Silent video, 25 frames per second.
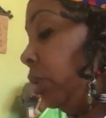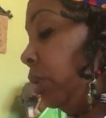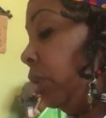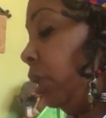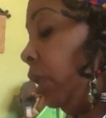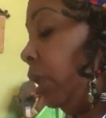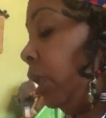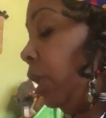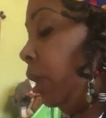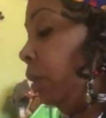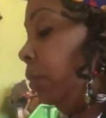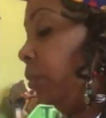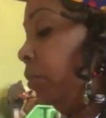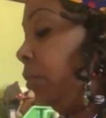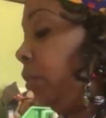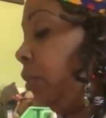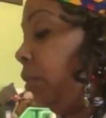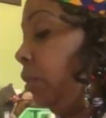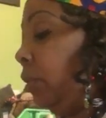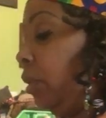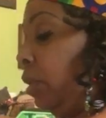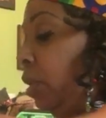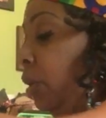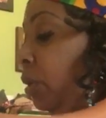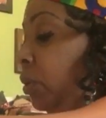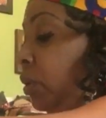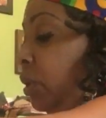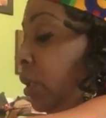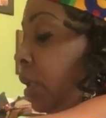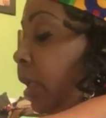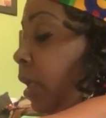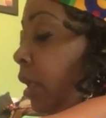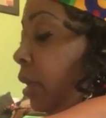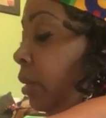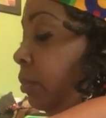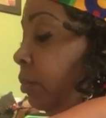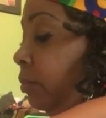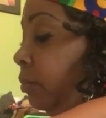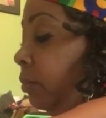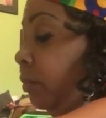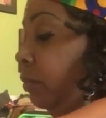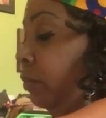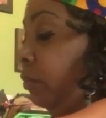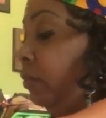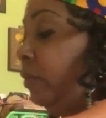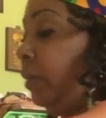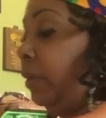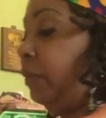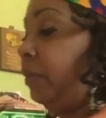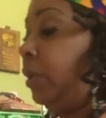it up, close it up
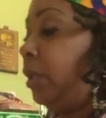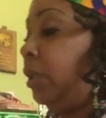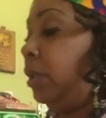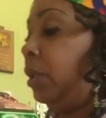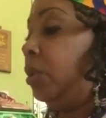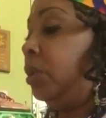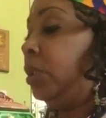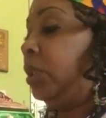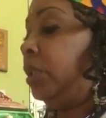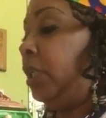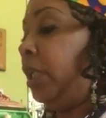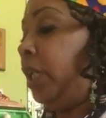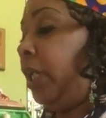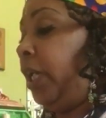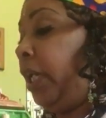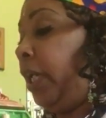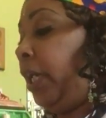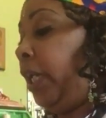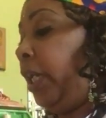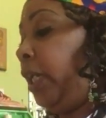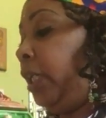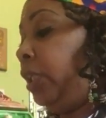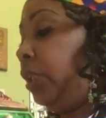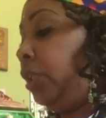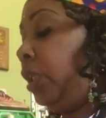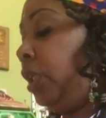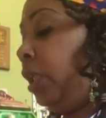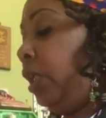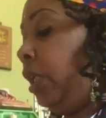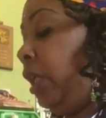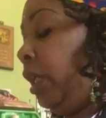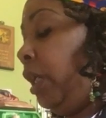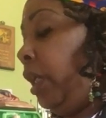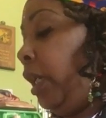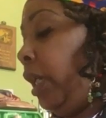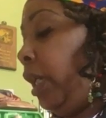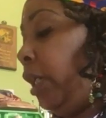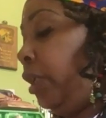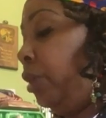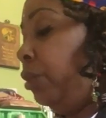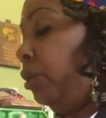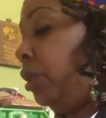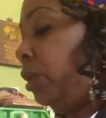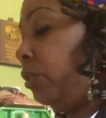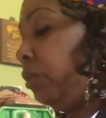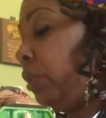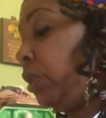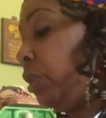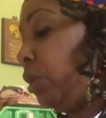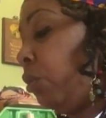very close to the edge, and you
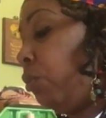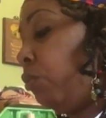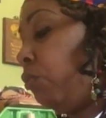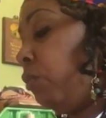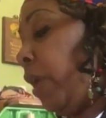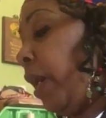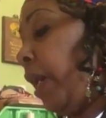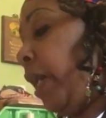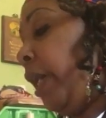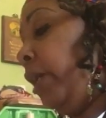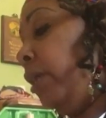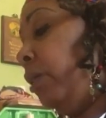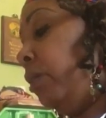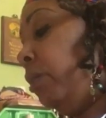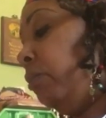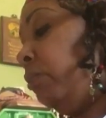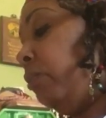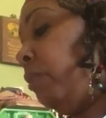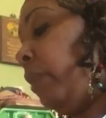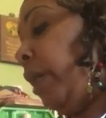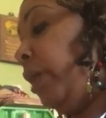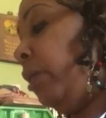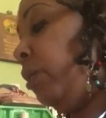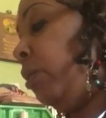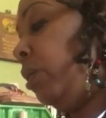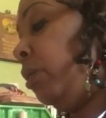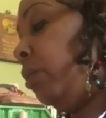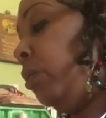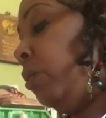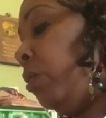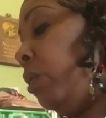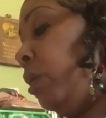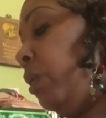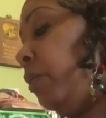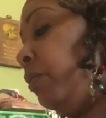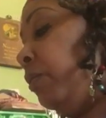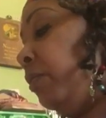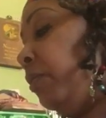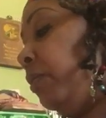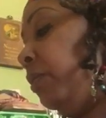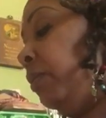can sew right on off.